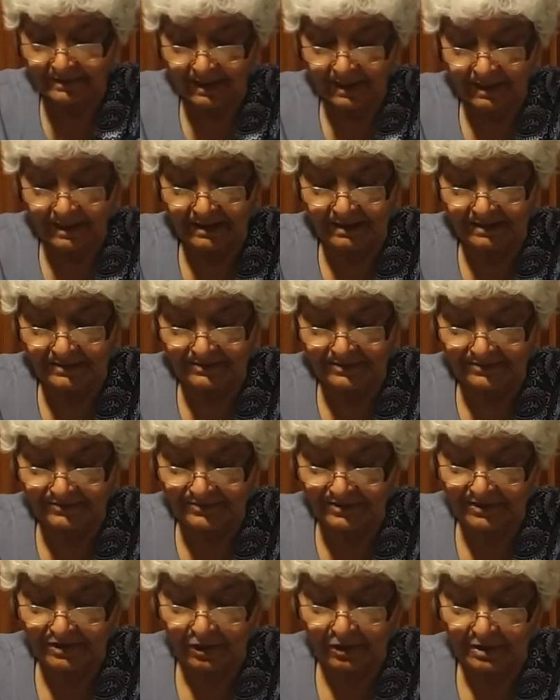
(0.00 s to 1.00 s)
the heart is
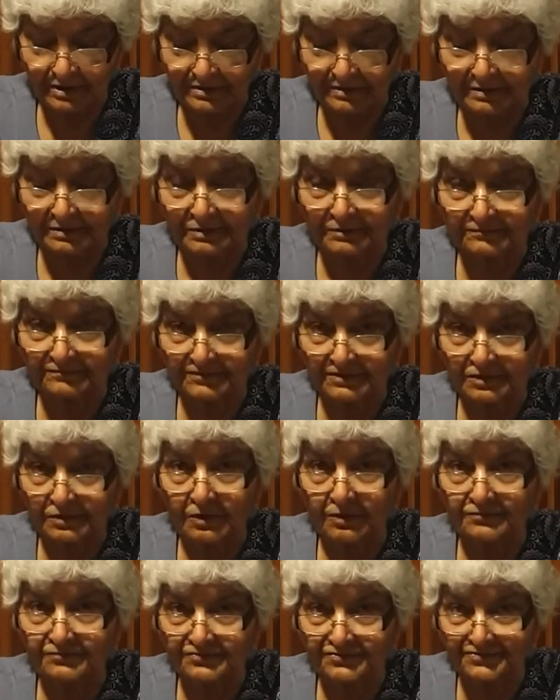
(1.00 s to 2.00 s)
the organ of the
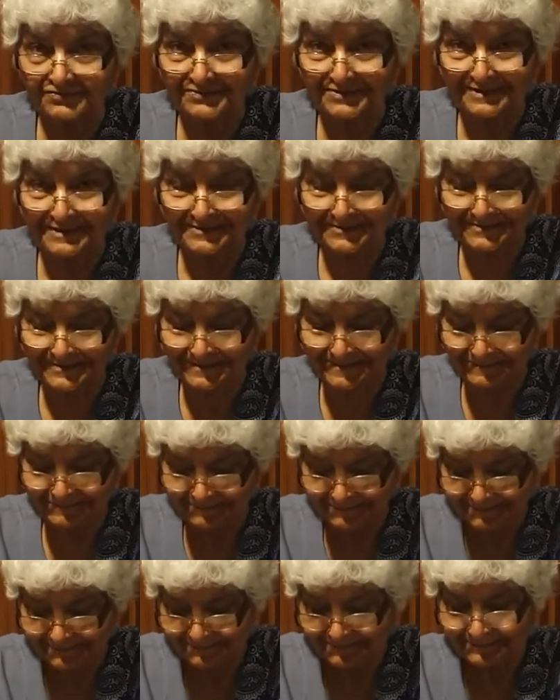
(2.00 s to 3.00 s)
consciousness.
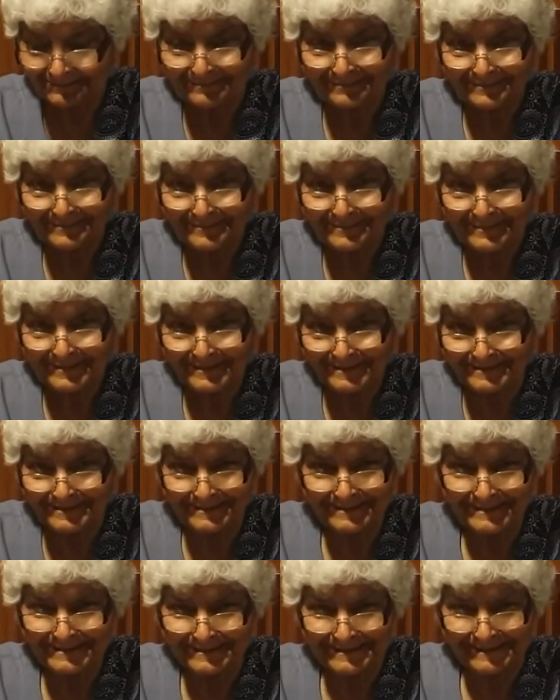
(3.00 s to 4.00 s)

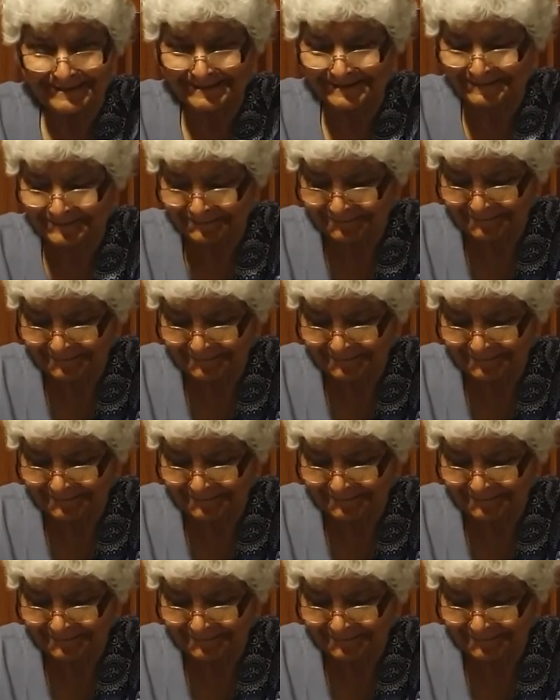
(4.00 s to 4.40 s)
Isn't it?